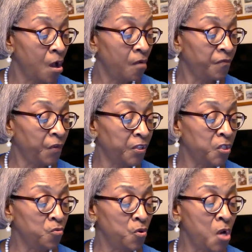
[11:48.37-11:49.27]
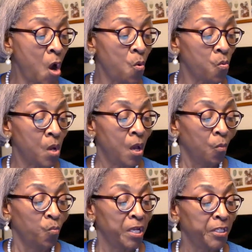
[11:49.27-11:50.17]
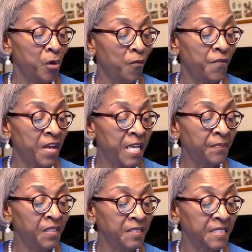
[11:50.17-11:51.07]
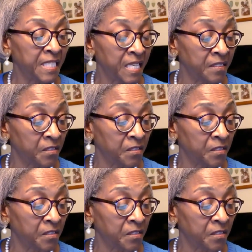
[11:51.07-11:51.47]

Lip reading: "For you know, when your faith is tested,